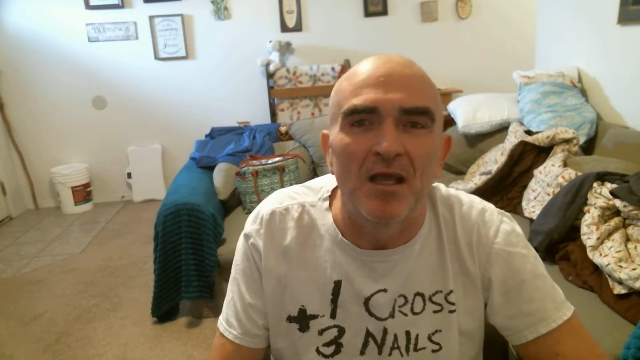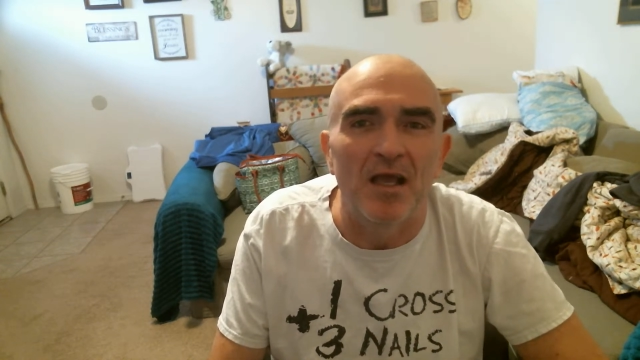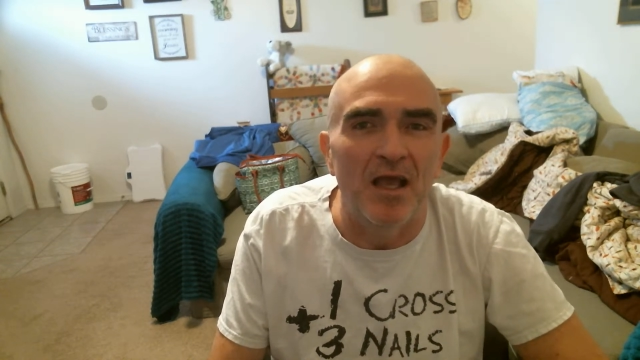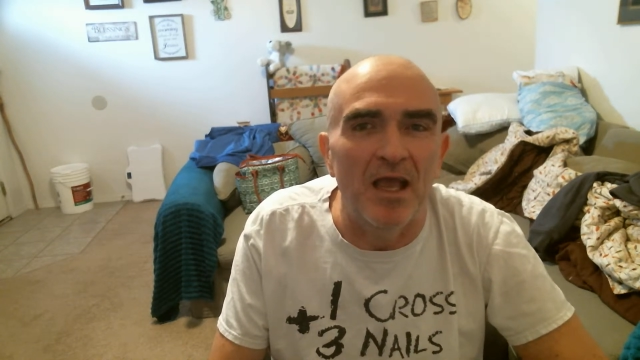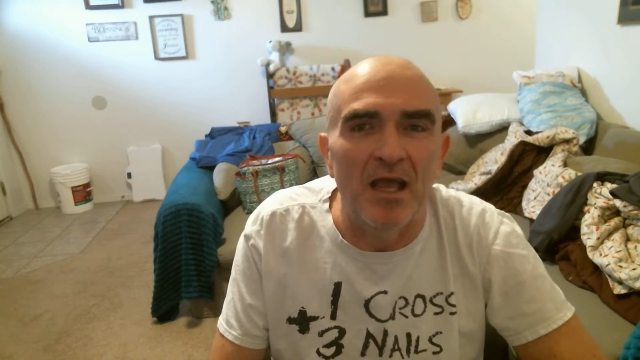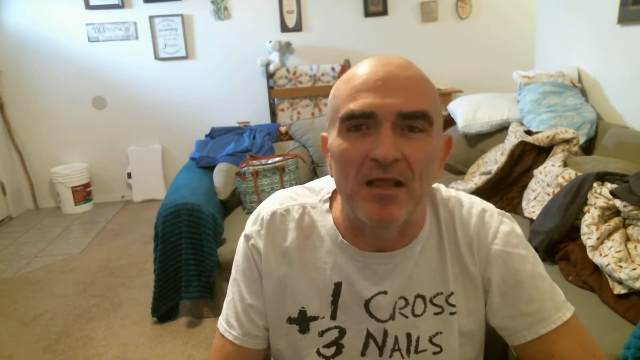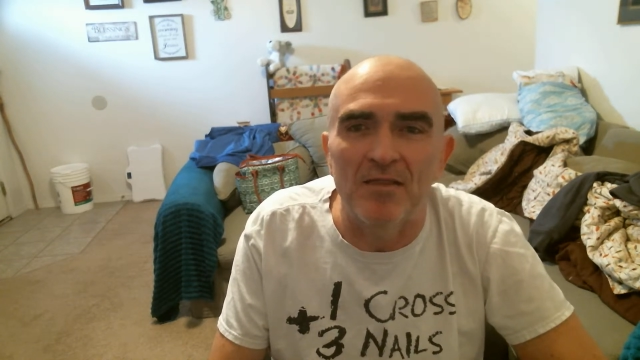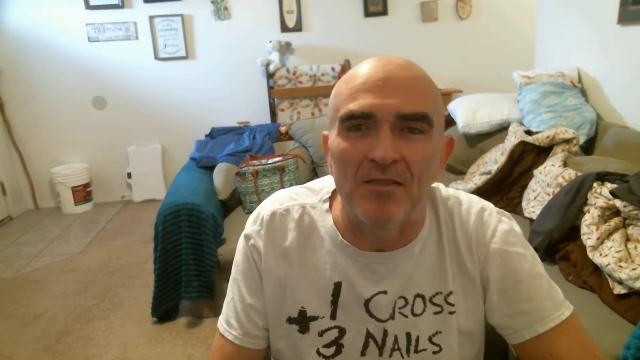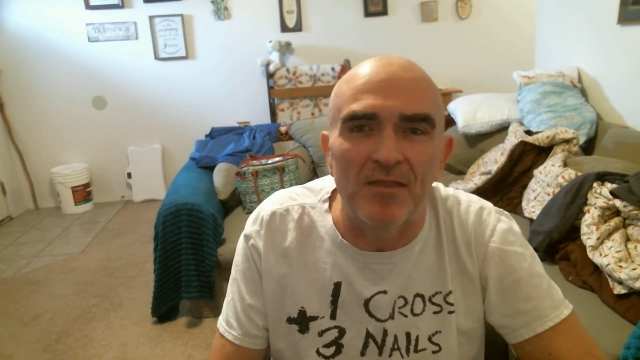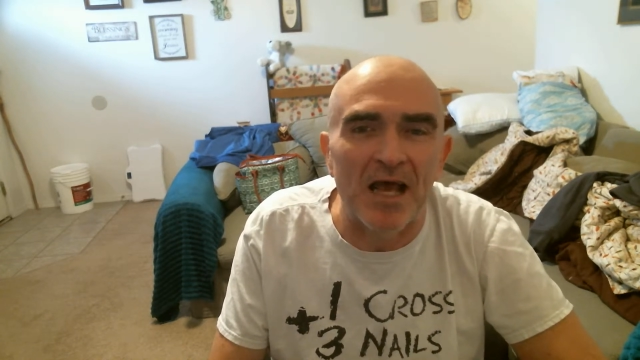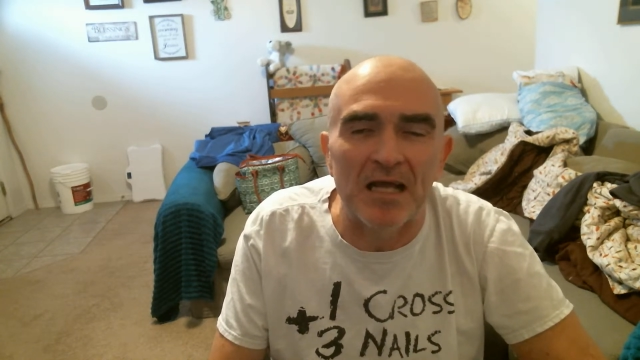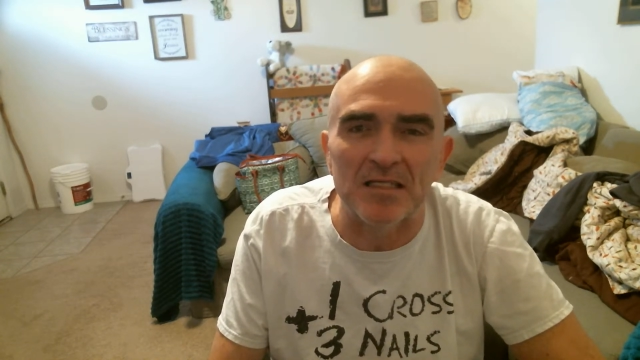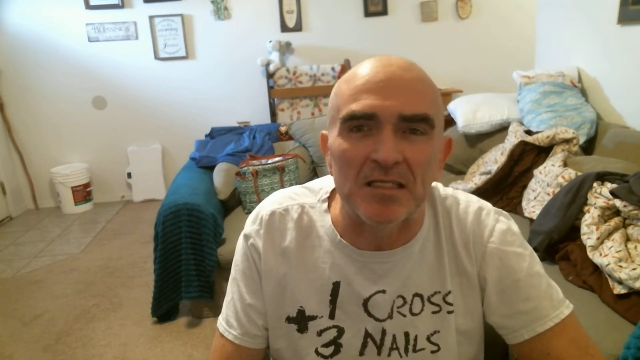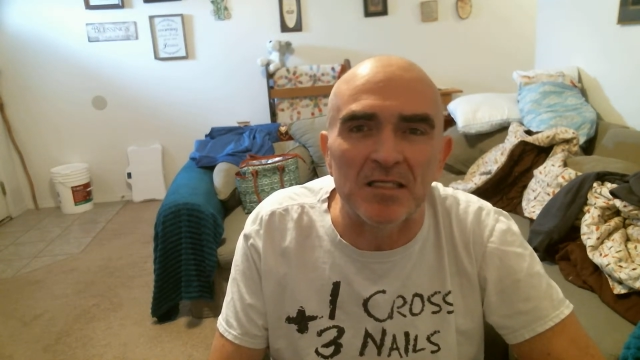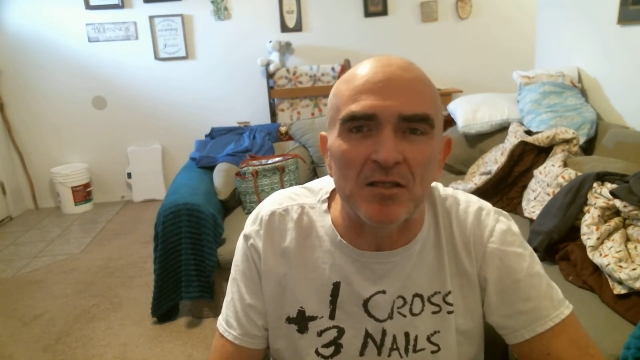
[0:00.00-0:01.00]
And
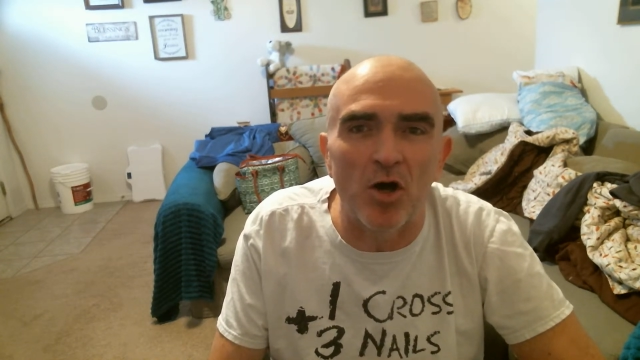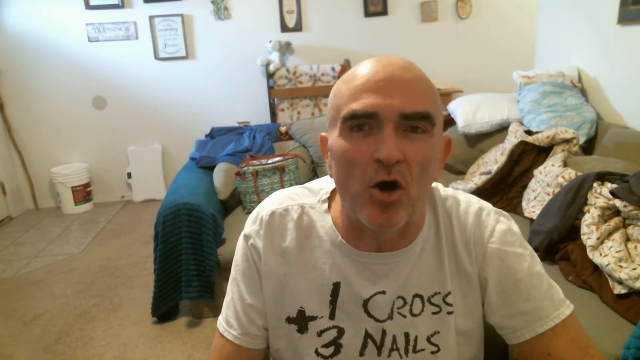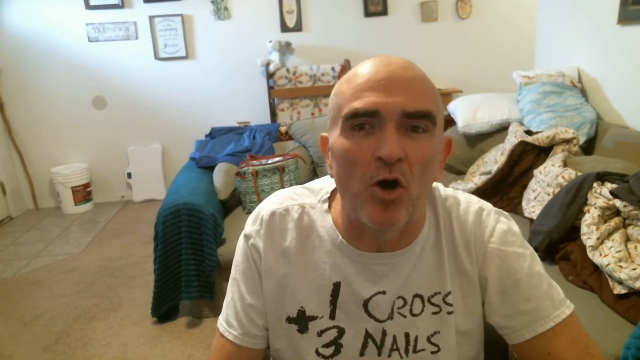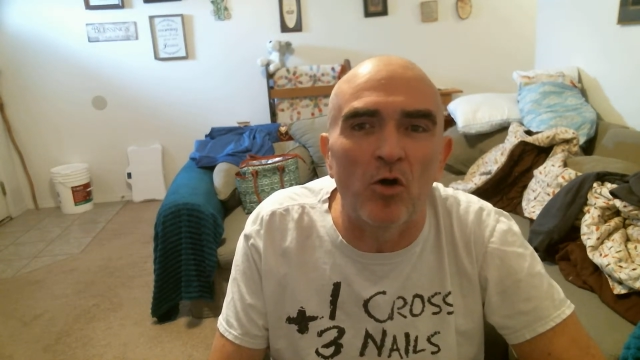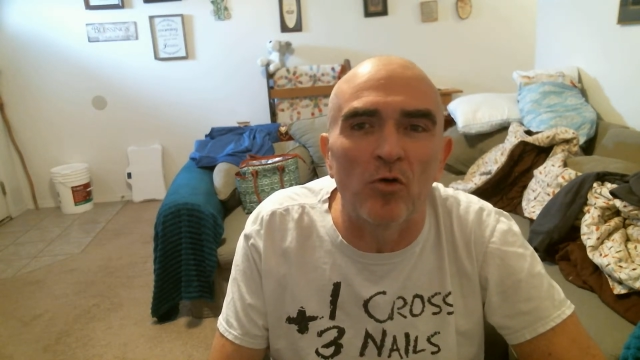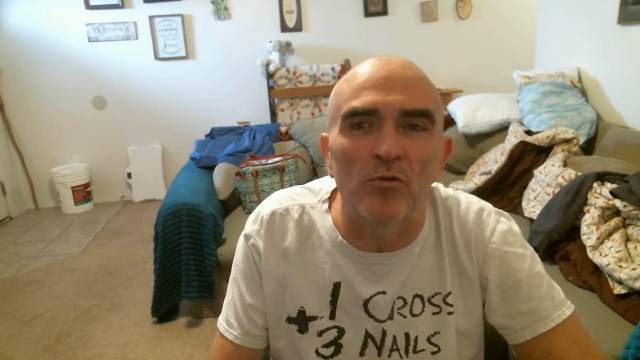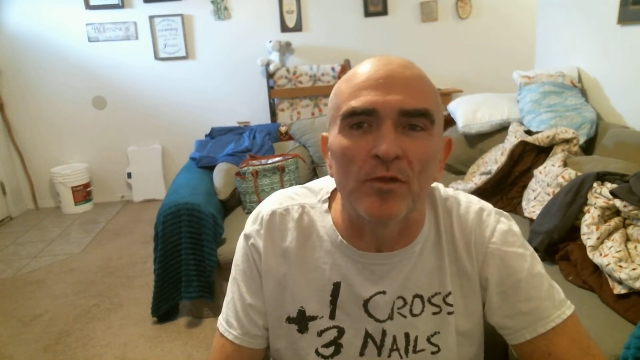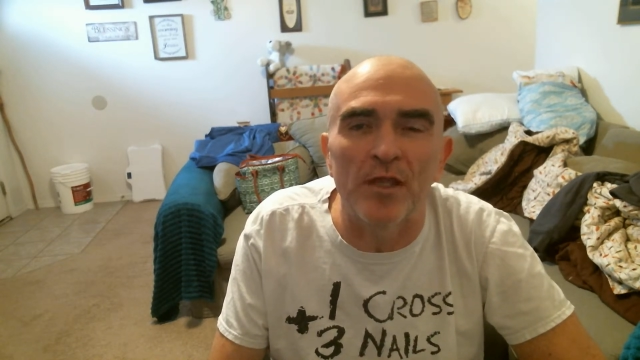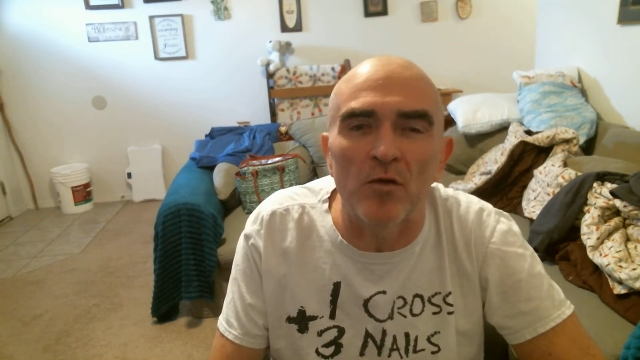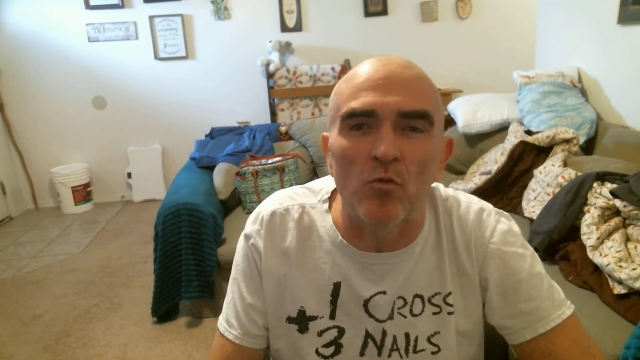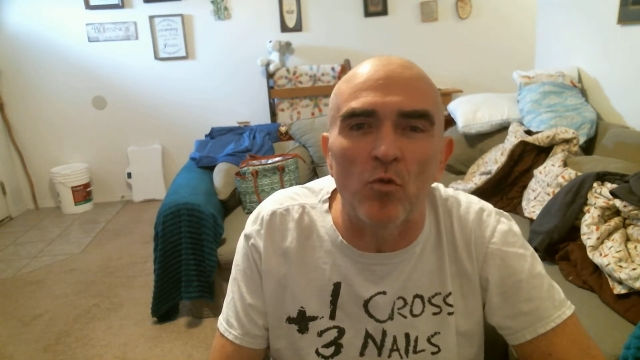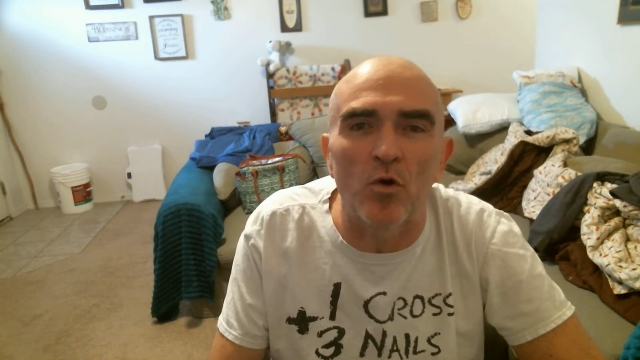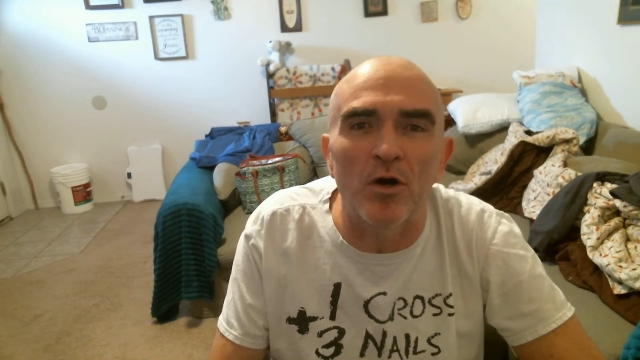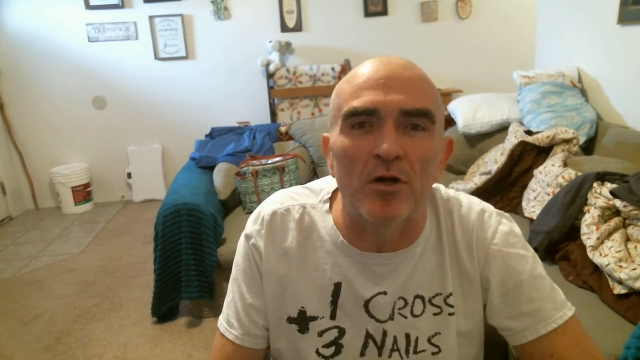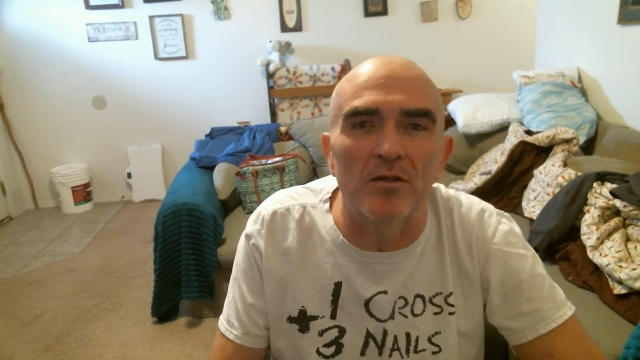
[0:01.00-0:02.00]
that's the only
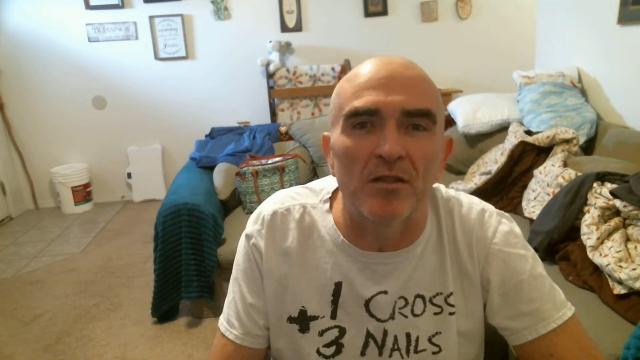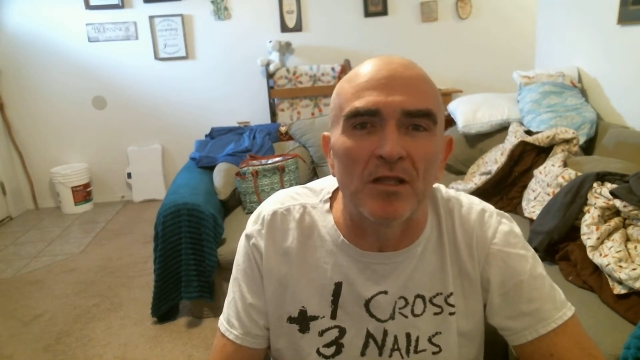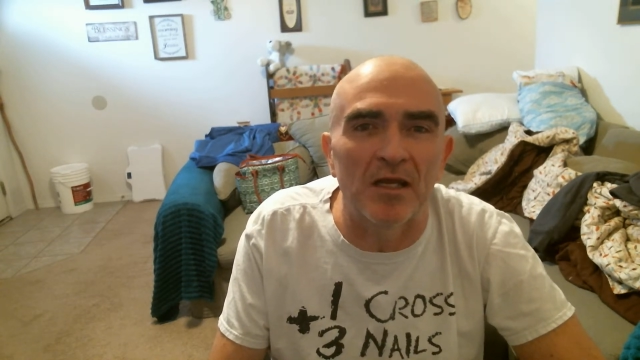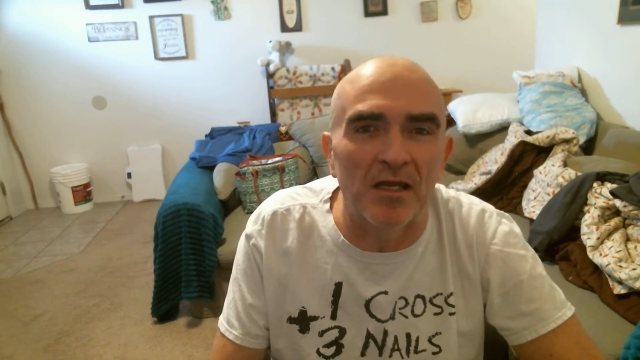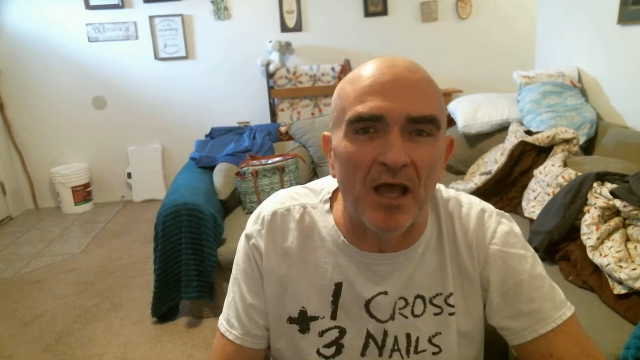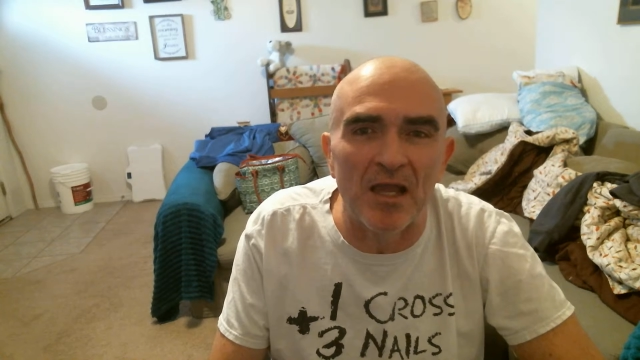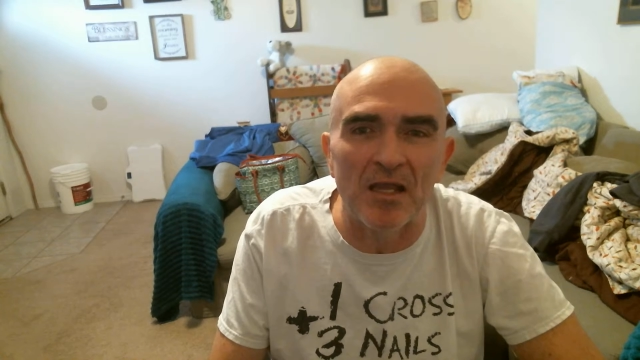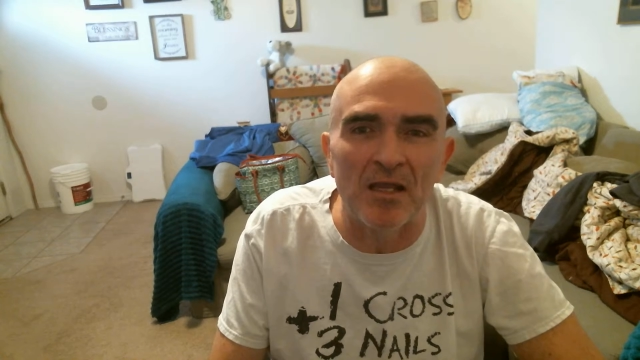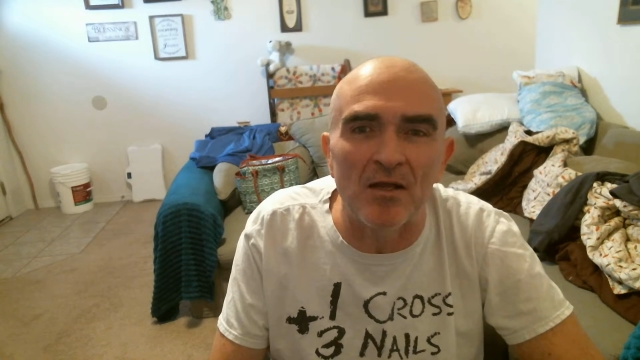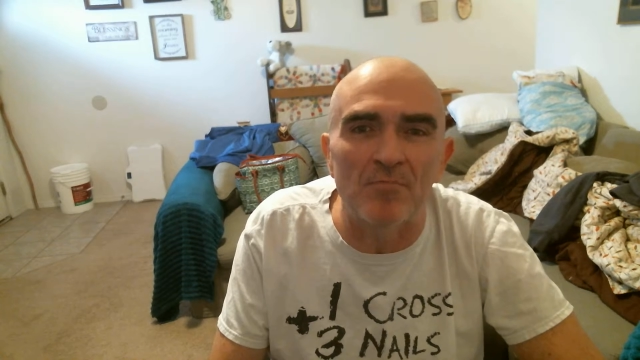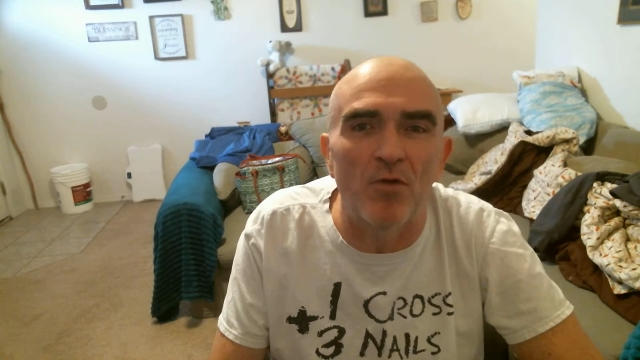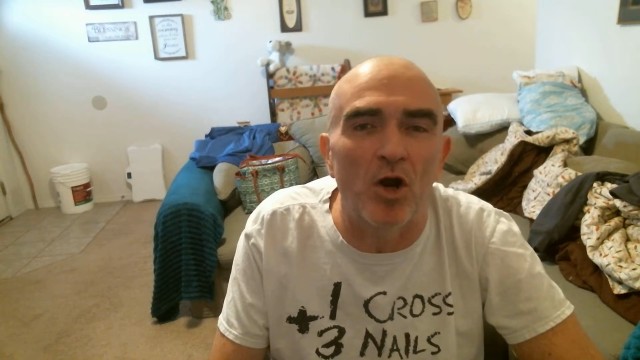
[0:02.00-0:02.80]
word that I